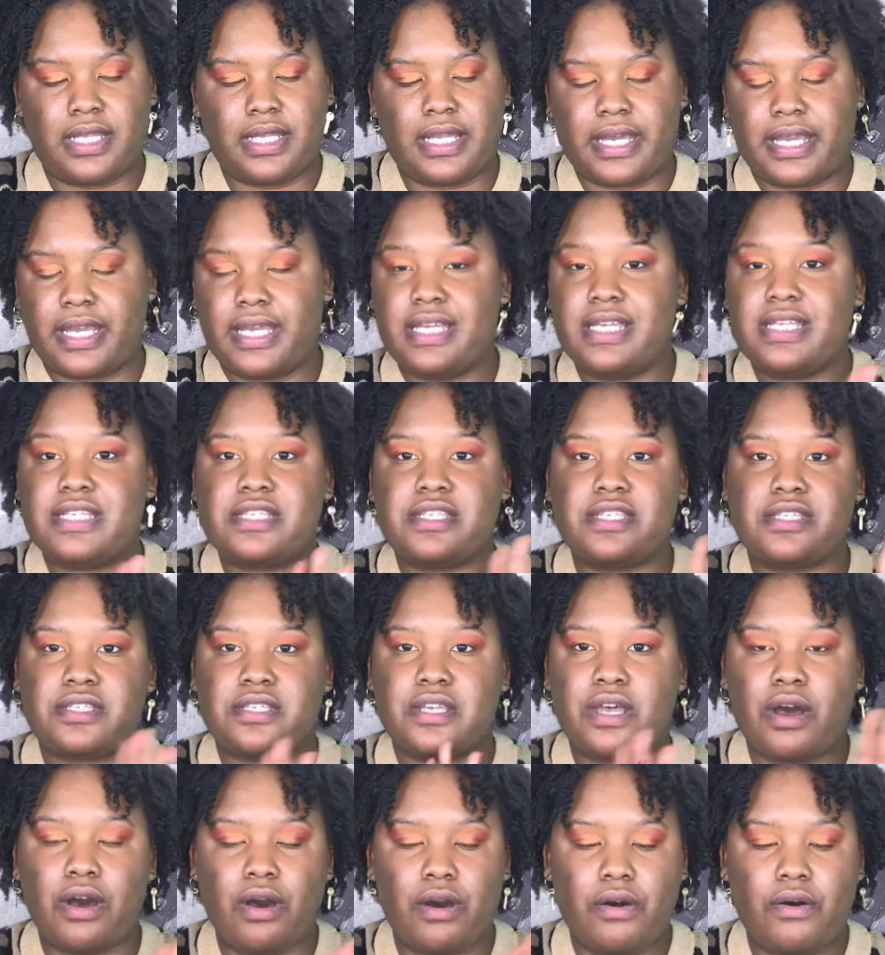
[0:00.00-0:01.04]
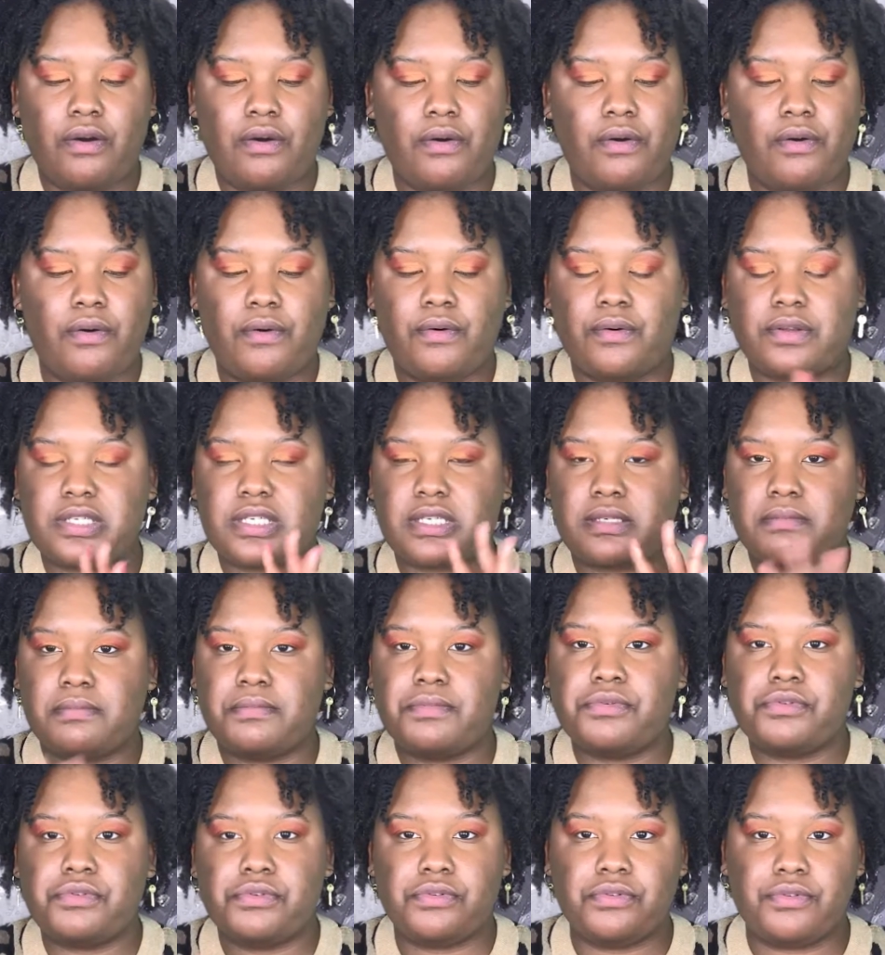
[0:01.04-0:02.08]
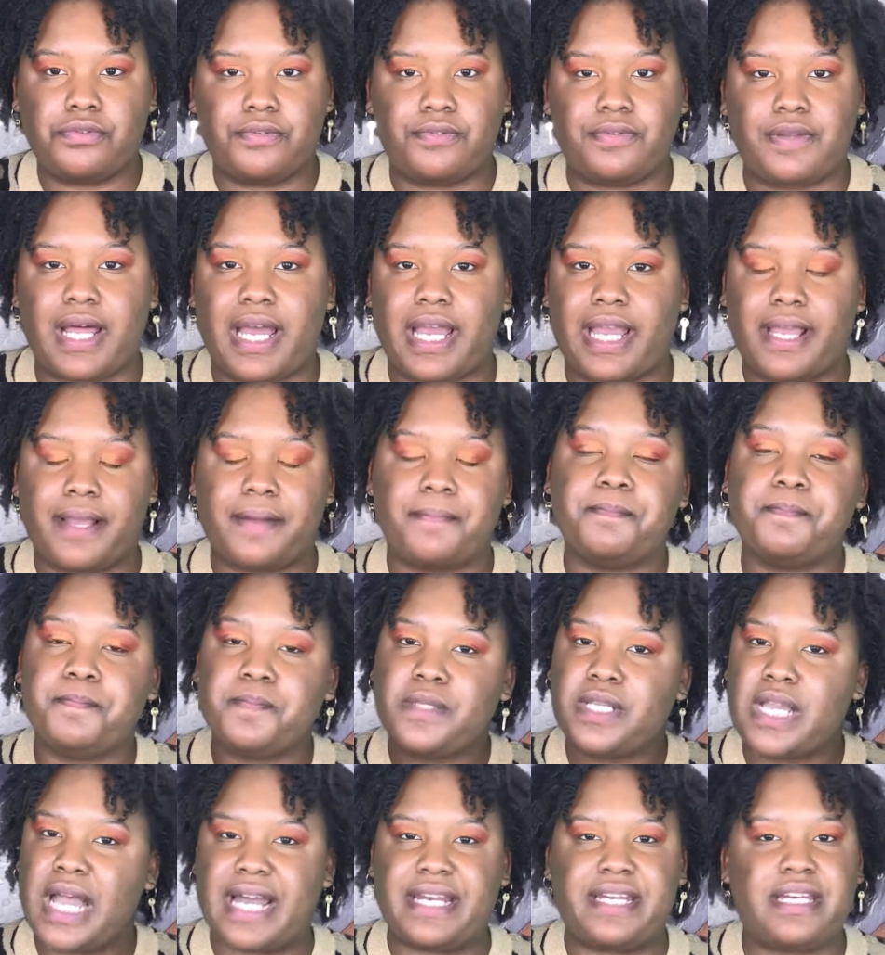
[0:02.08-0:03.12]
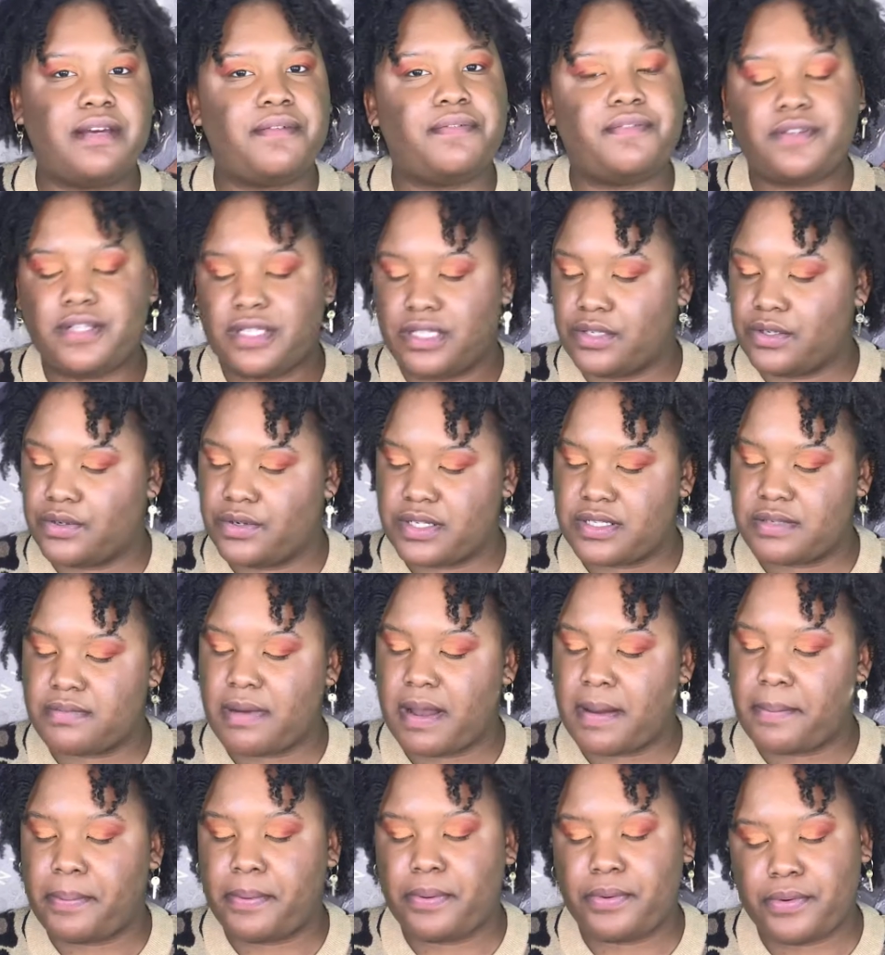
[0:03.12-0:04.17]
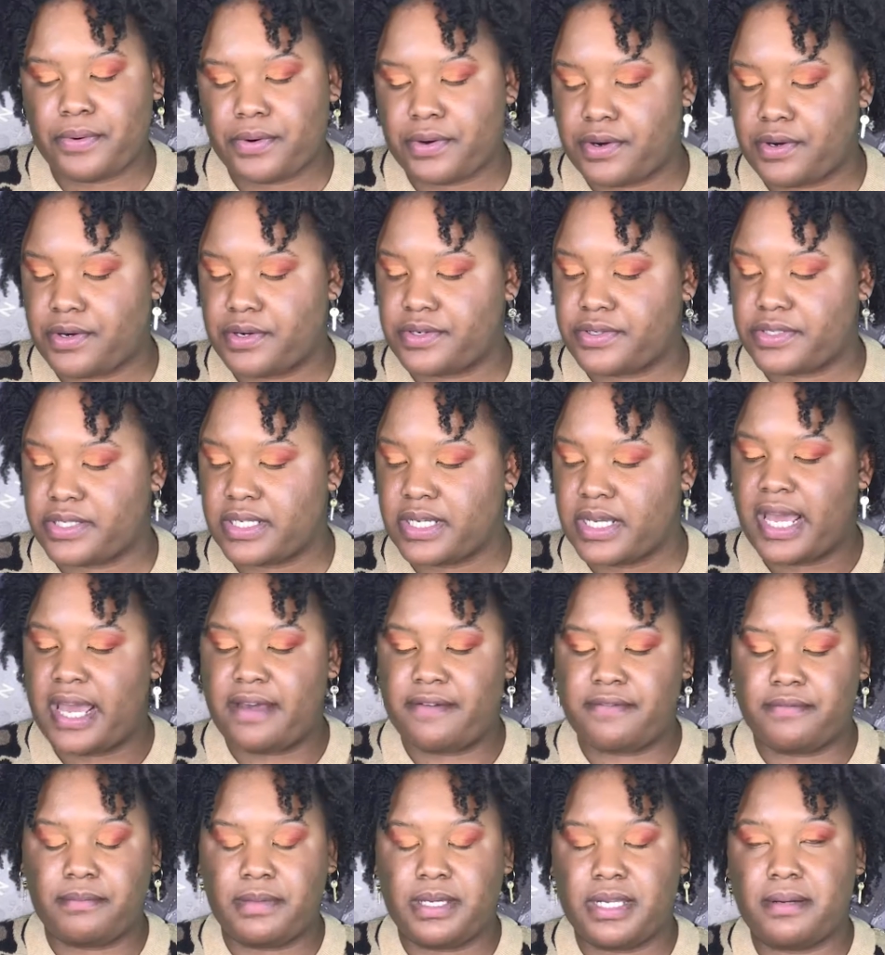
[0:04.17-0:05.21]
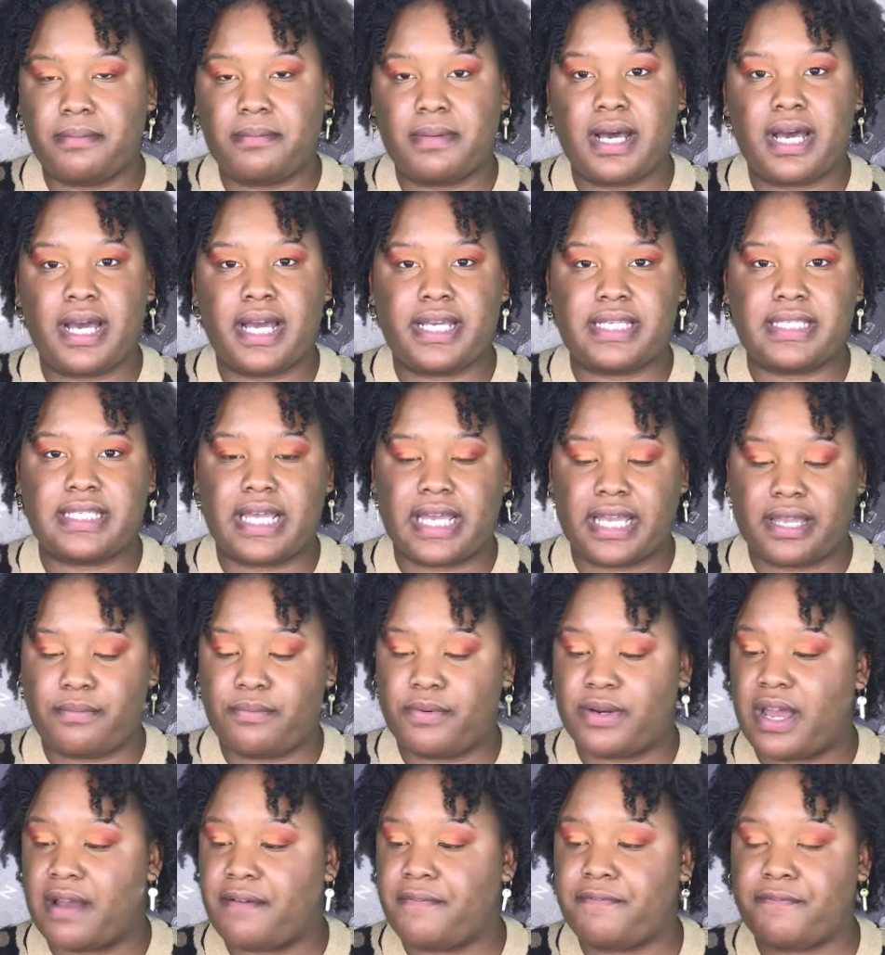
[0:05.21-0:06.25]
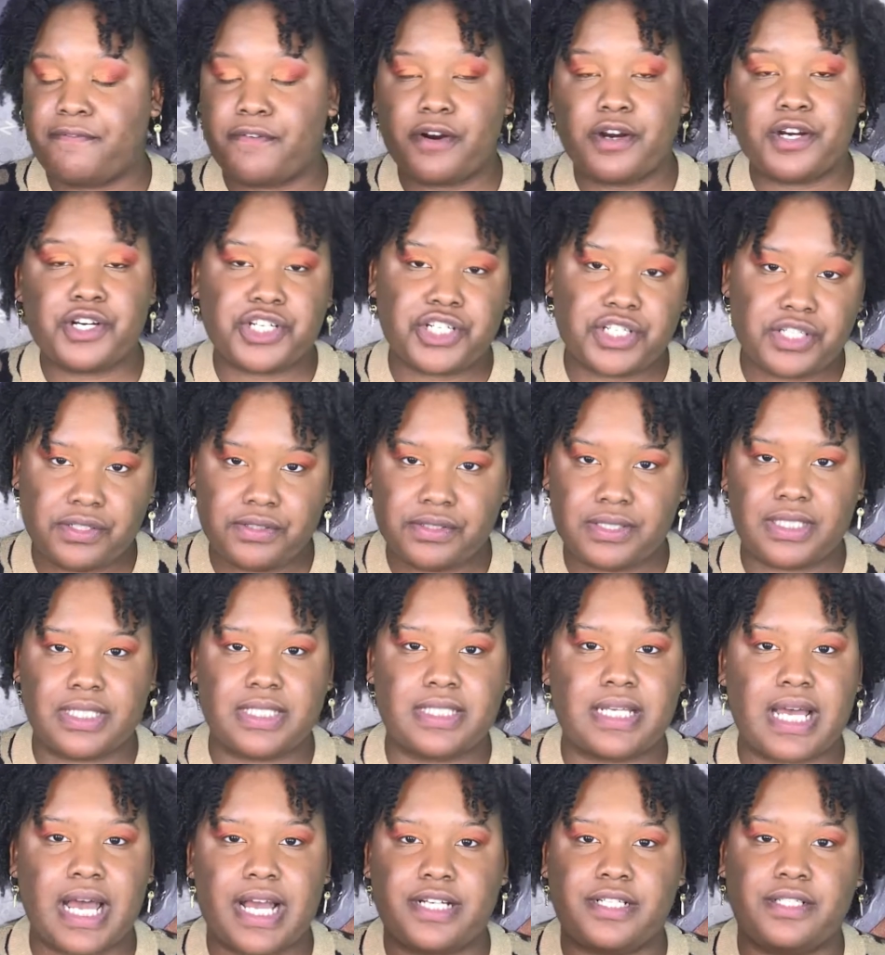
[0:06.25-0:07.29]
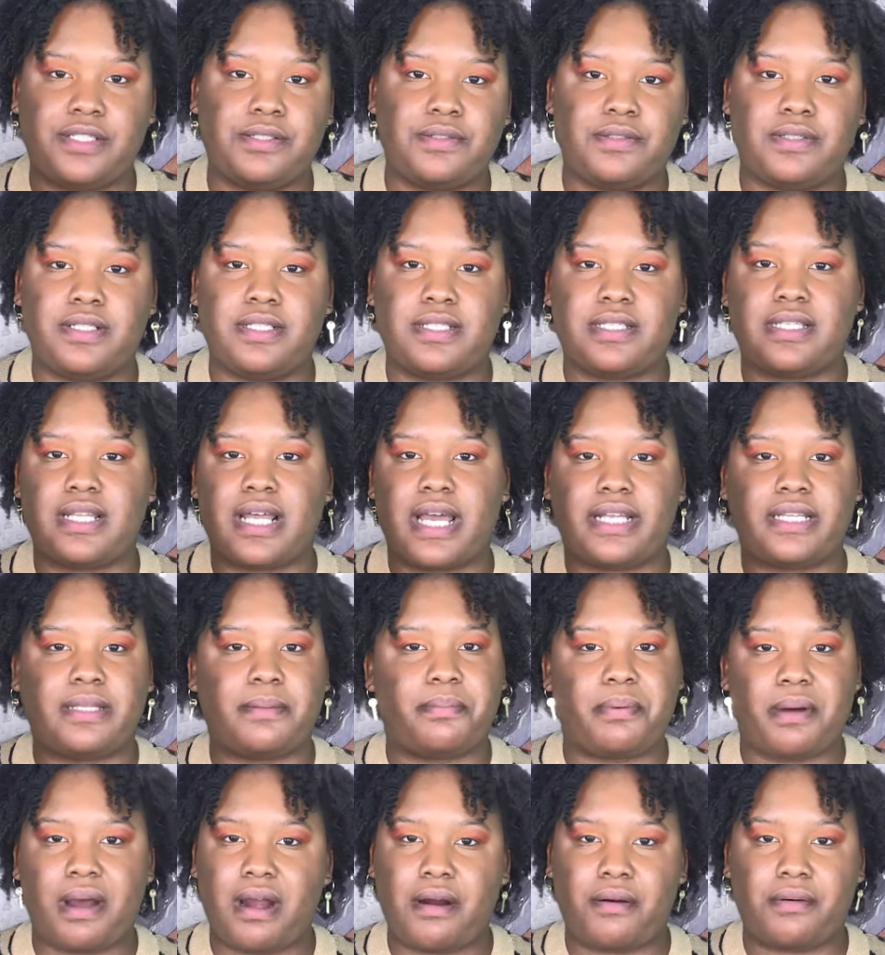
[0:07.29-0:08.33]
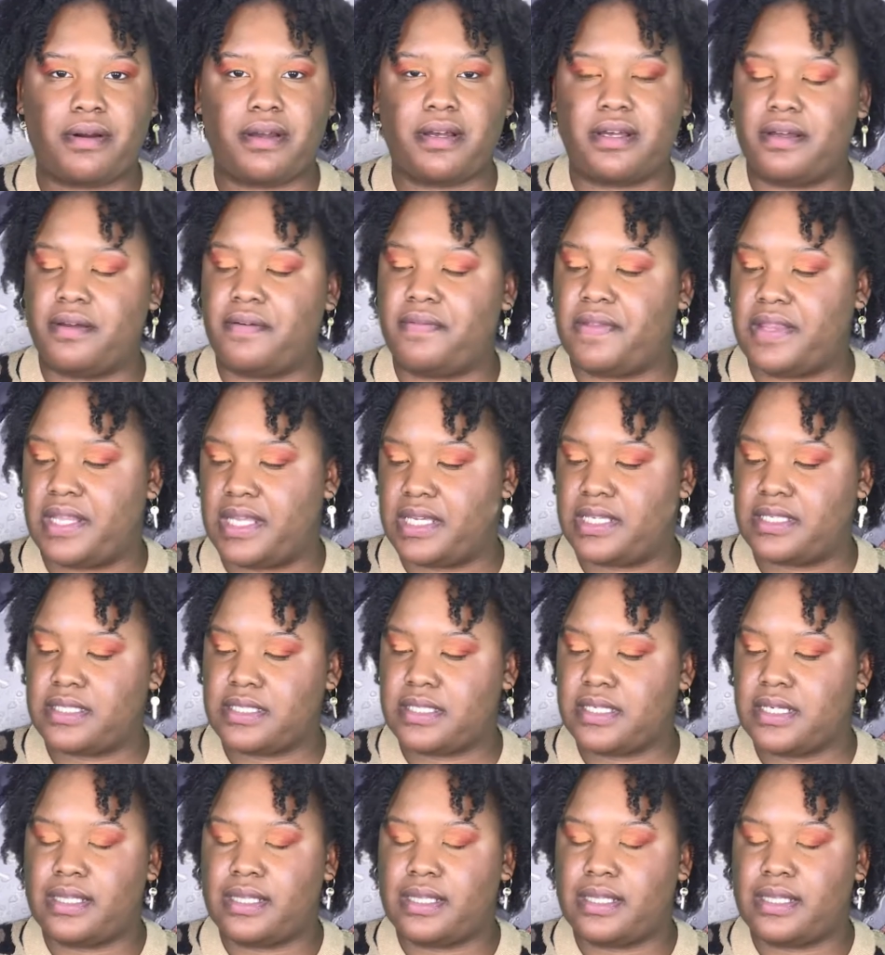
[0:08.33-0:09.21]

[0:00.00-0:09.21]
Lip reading: Like, it's so smooth. Like, I definitely noticed my pores have minimized. Like, when I first used this, I noticed like the power of this.